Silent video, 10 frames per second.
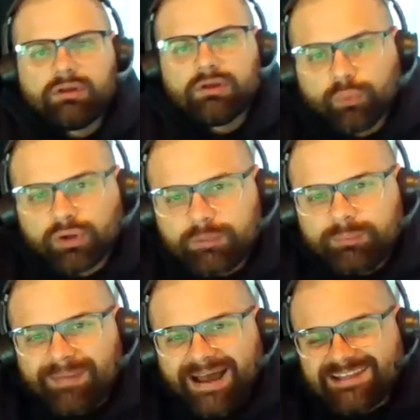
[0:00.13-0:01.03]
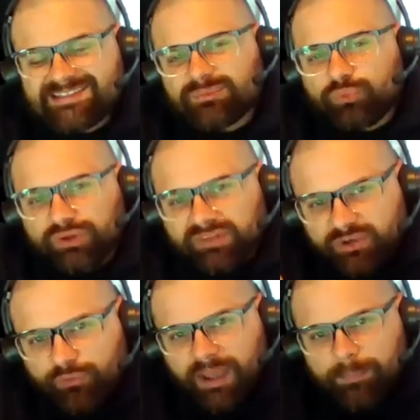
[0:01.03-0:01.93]
We're going to be buying some really
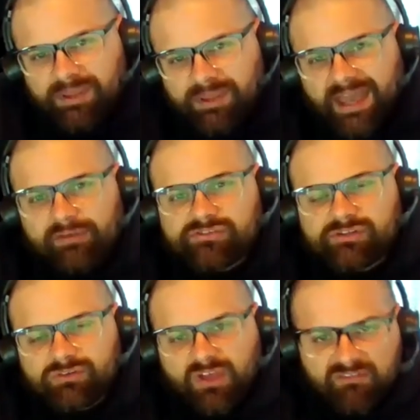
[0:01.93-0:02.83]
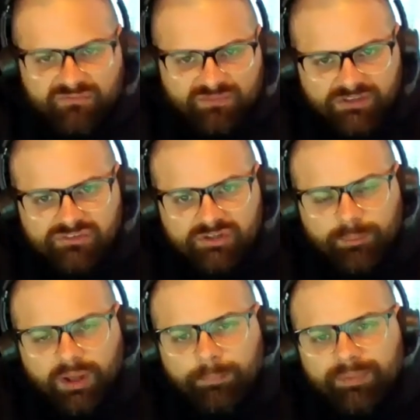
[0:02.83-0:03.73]
crappy houses, fixing
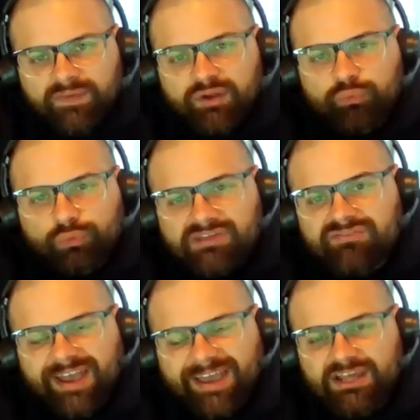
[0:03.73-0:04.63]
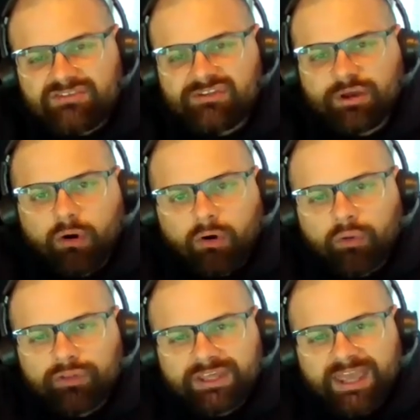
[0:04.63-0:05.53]
them up, and then refinancing
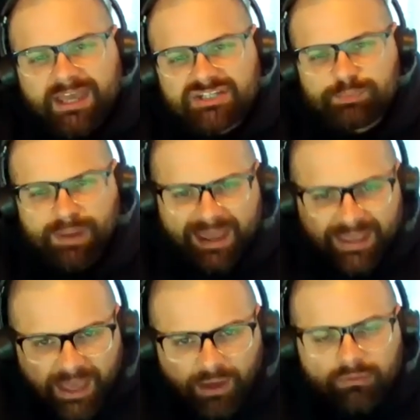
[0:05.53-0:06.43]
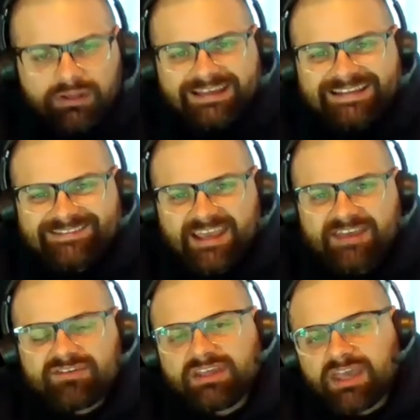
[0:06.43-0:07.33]
all the cash back out.
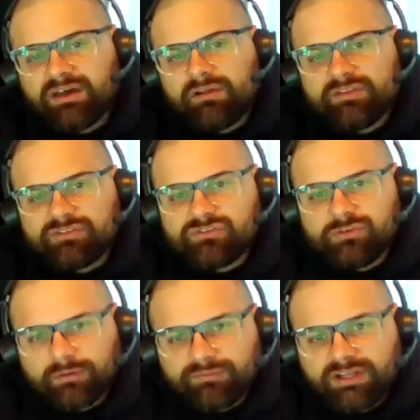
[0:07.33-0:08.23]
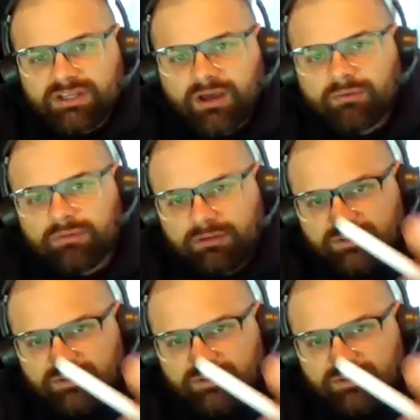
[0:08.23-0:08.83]
Dave and Cale, this is your video.